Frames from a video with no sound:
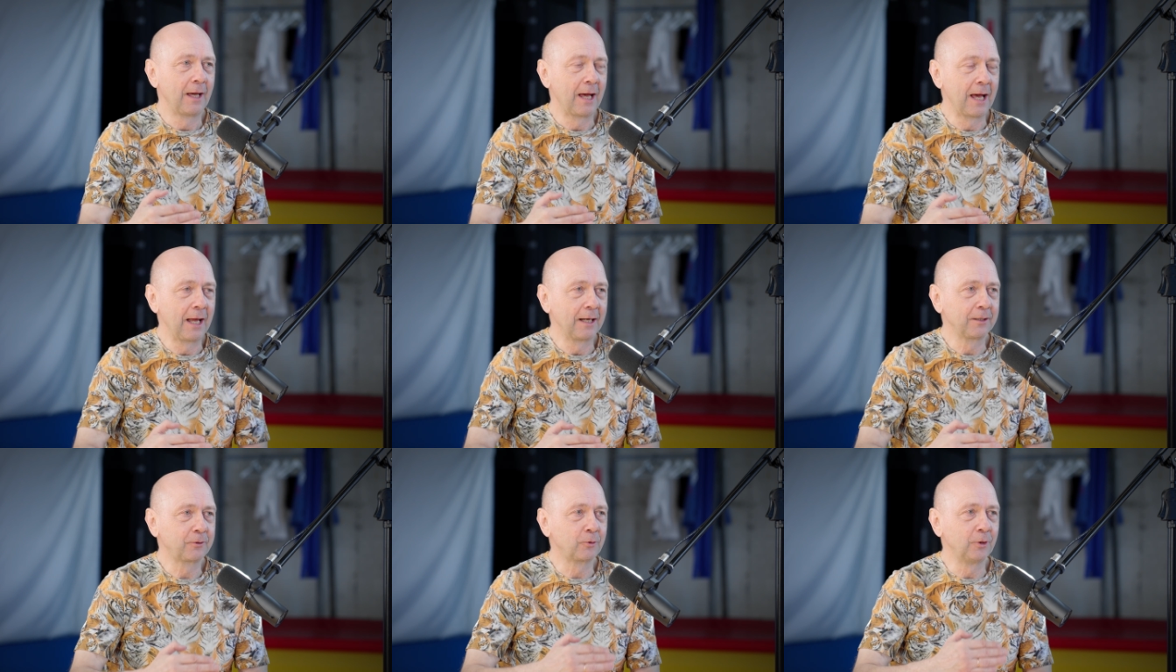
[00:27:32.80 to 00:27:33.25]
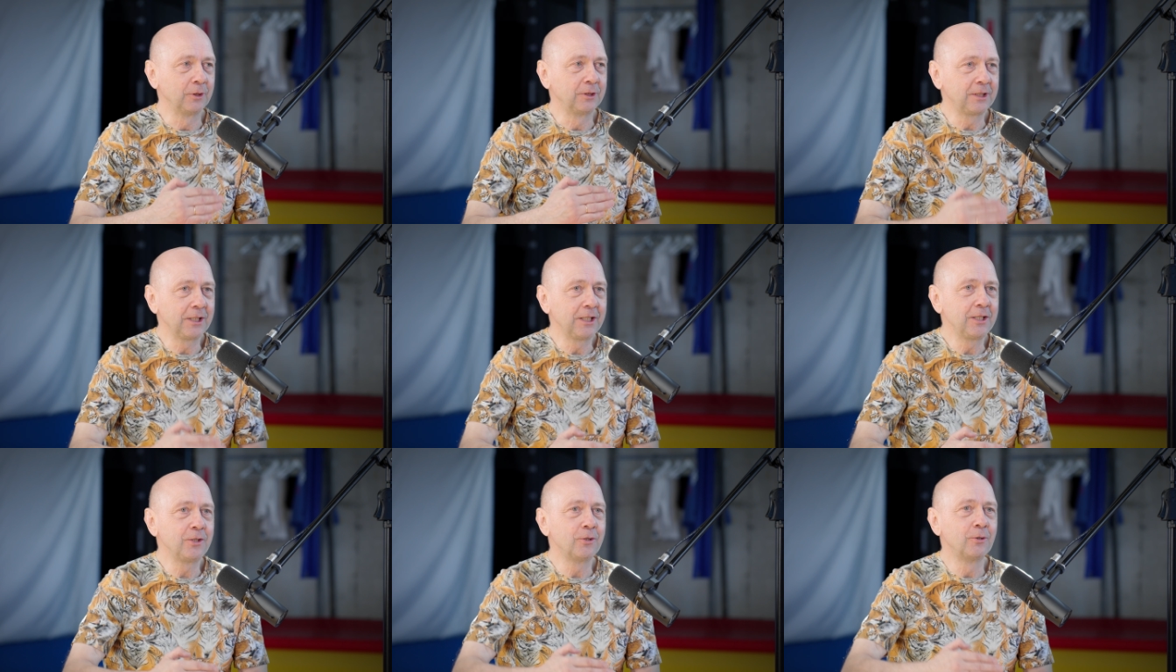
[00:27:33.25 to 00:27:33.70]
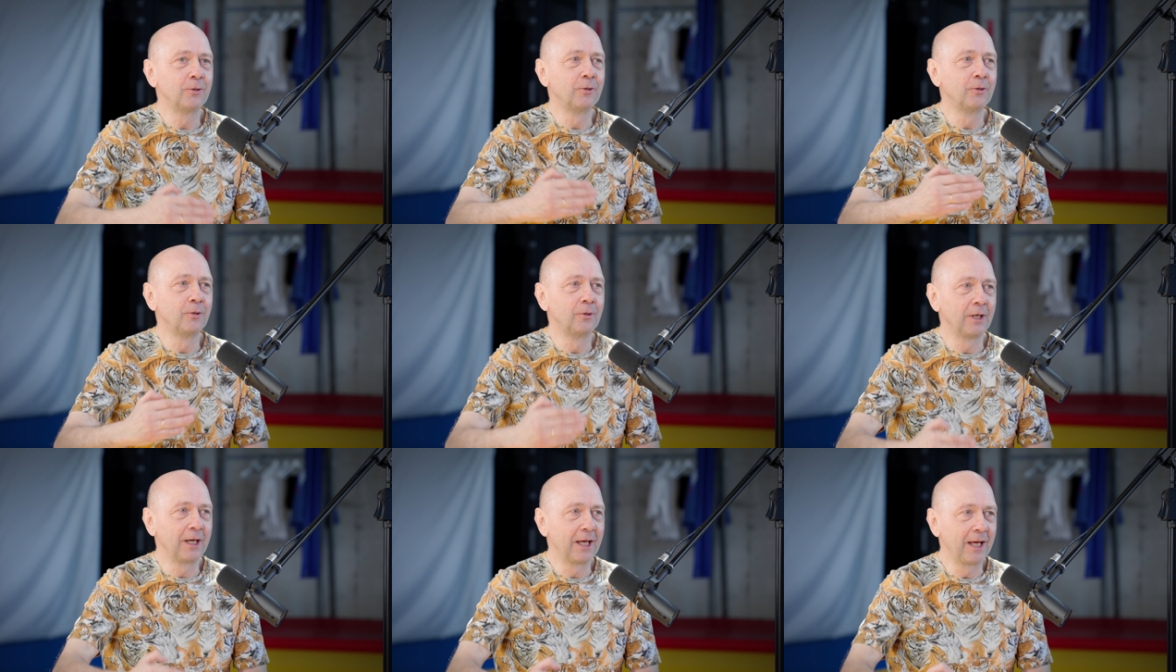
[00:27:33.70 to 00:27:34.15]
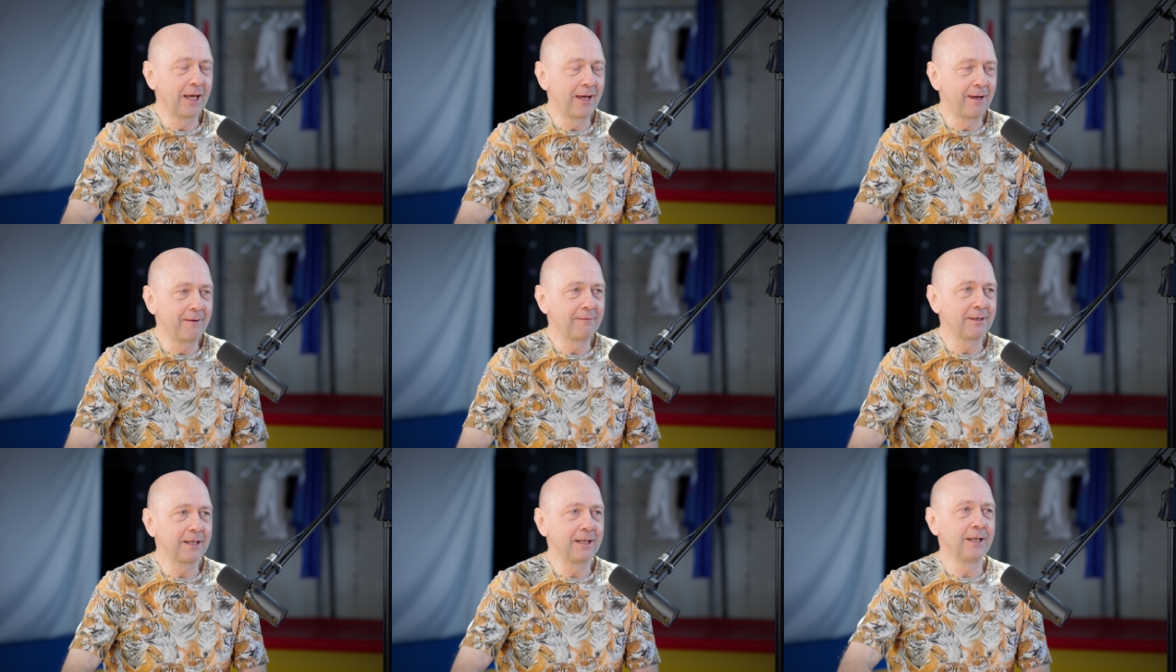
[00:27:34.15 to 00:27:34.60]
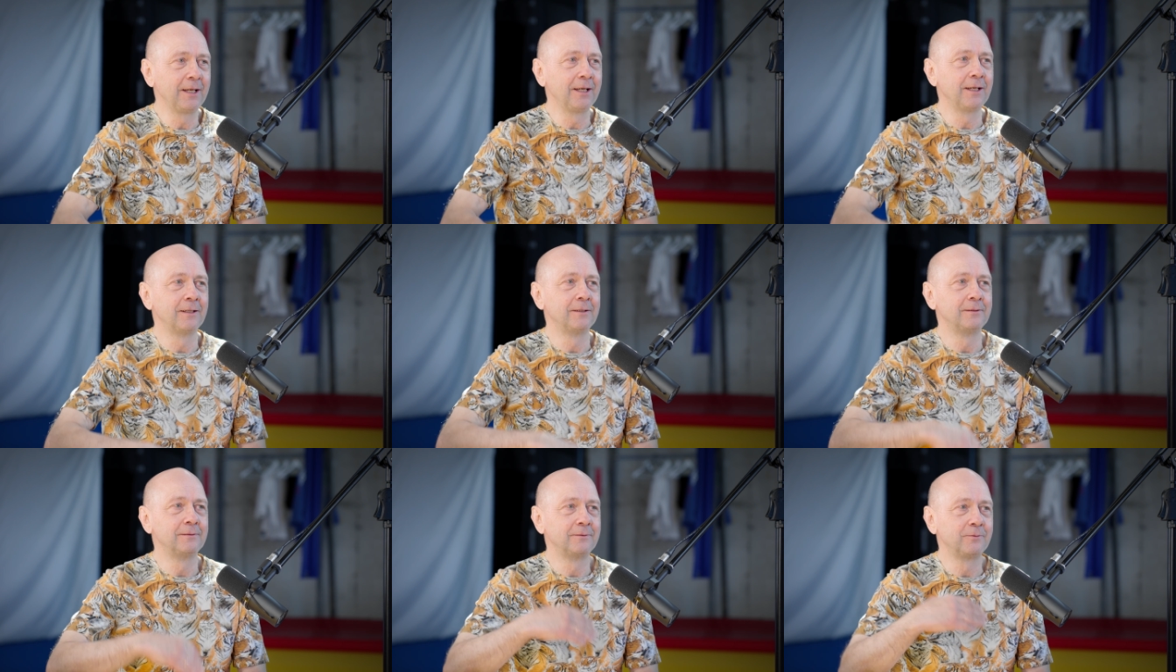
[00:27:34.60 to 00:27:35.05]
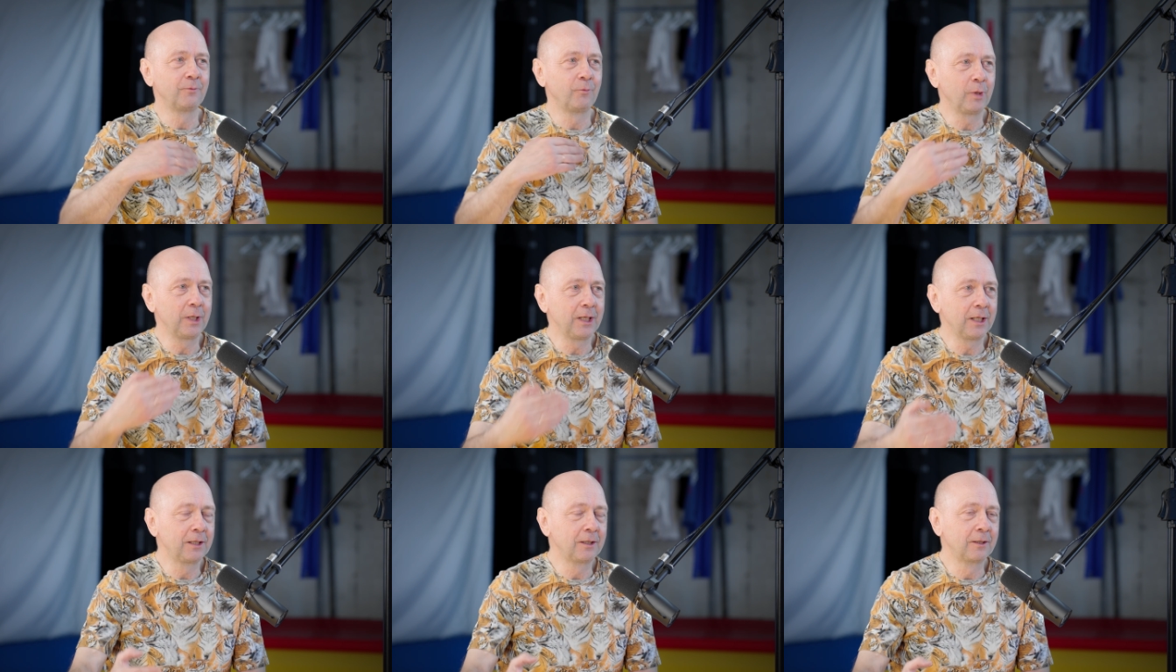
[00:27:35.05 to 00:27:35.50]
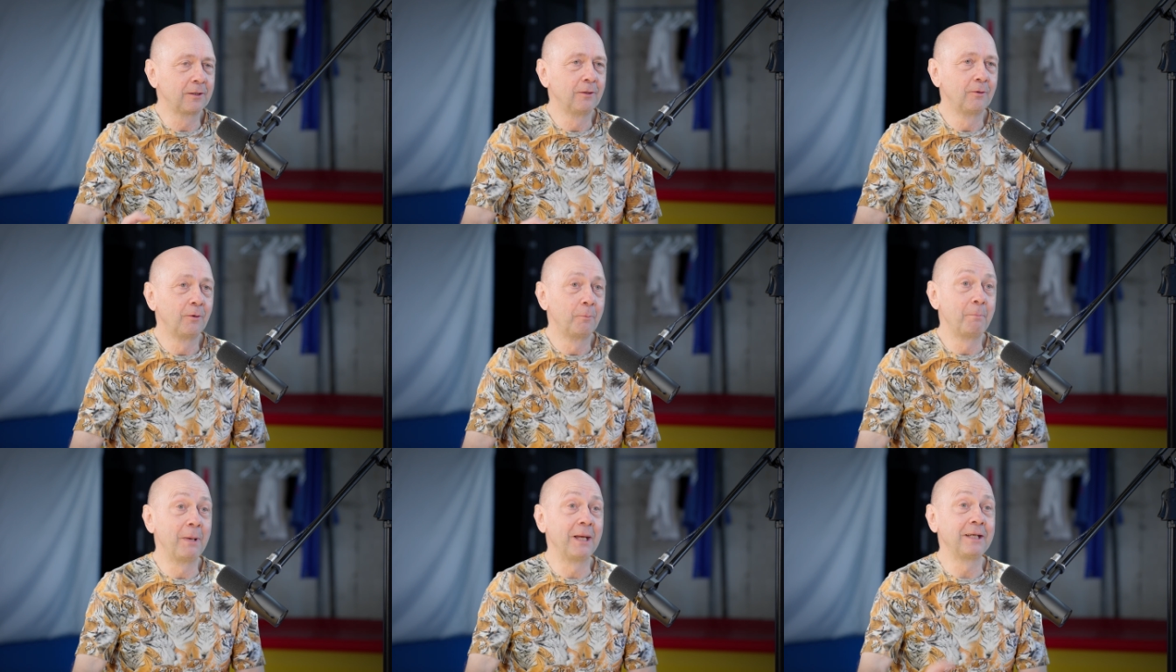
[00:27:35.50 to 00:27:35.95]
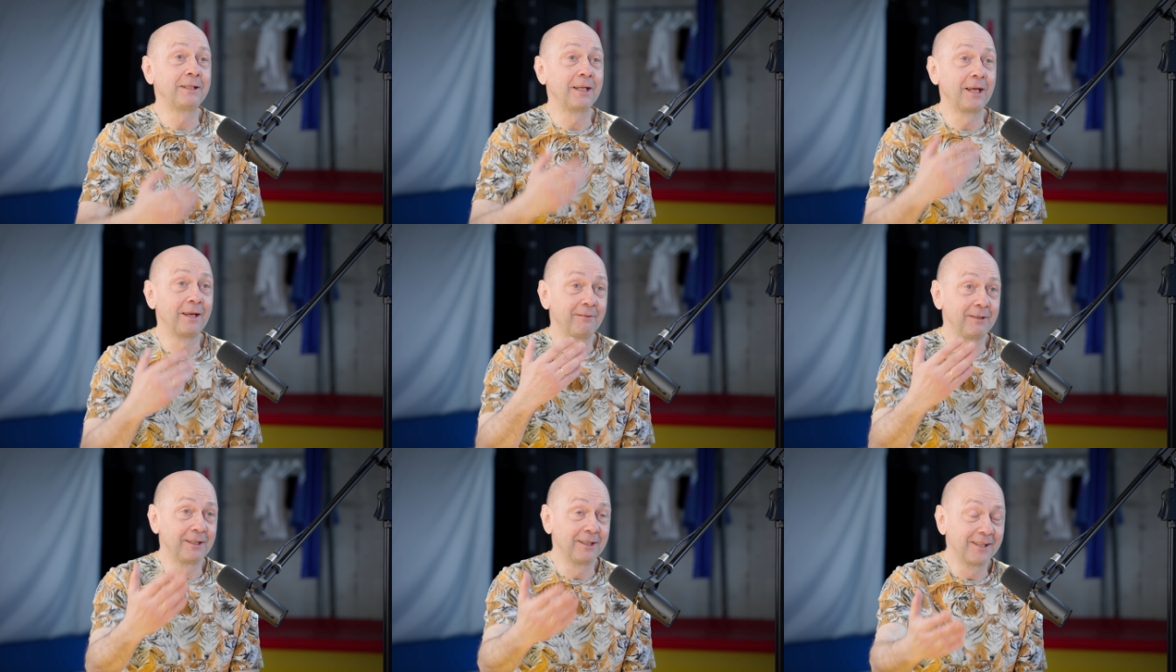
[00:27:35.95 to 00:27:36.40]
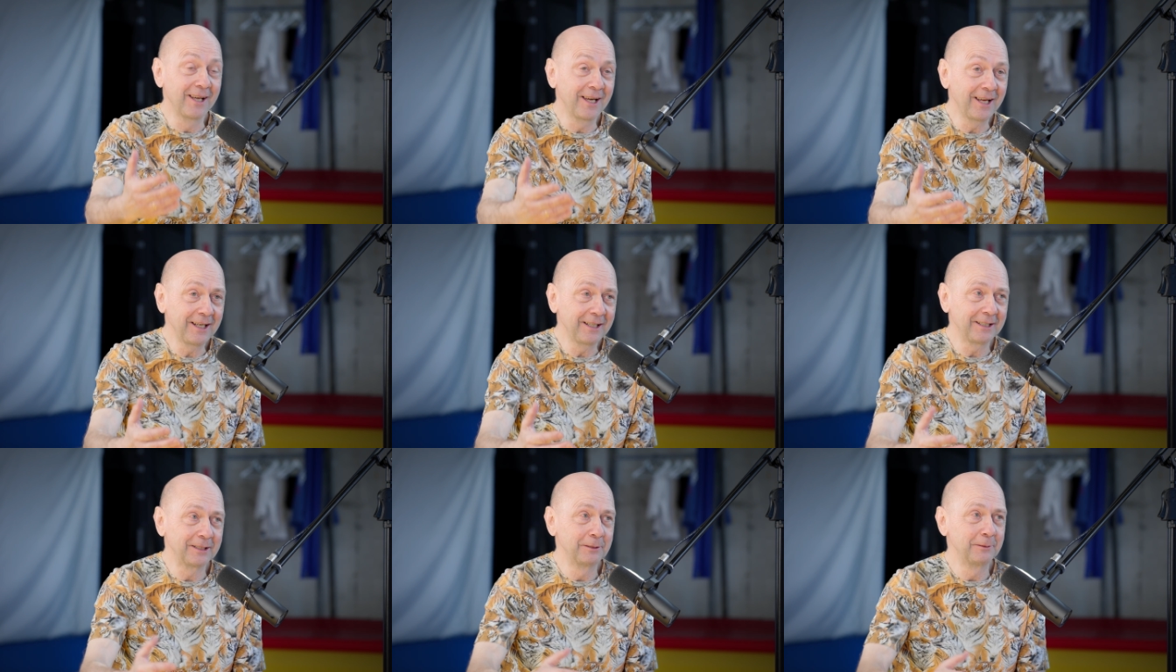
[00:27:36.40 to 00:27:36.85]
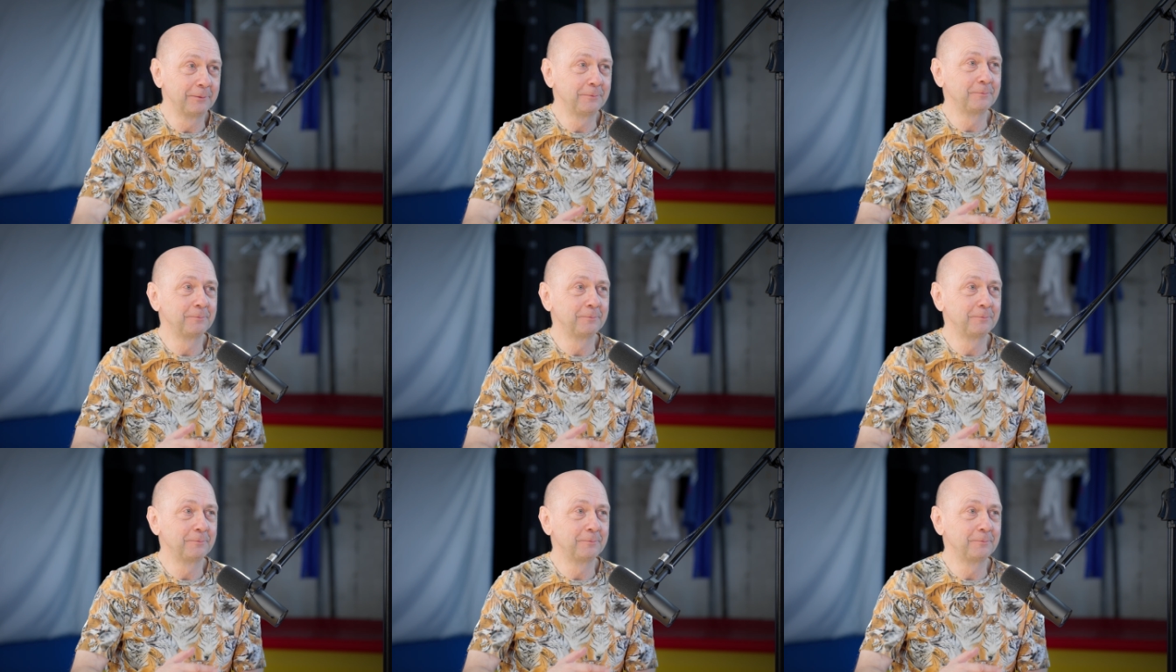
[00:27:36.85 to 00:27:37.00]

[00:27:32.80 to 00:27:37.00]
and continue every week, better every day.